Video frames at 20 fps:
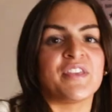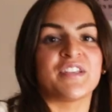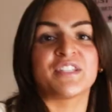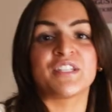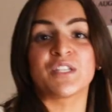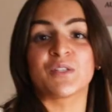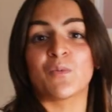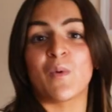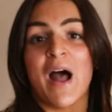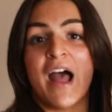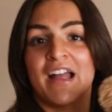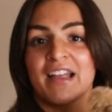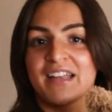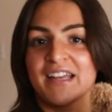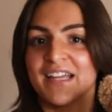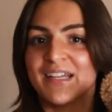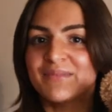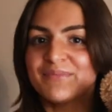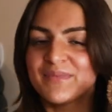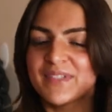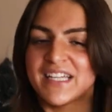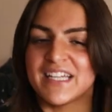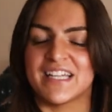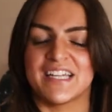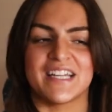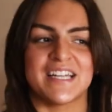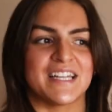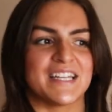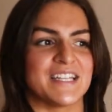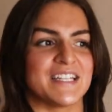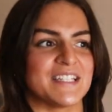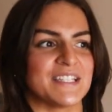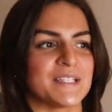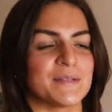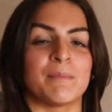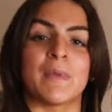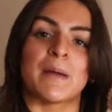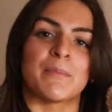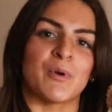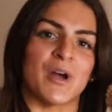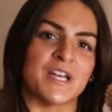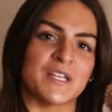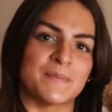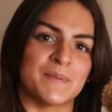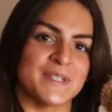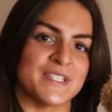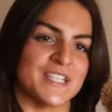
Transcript: This is Wiley. He is my prized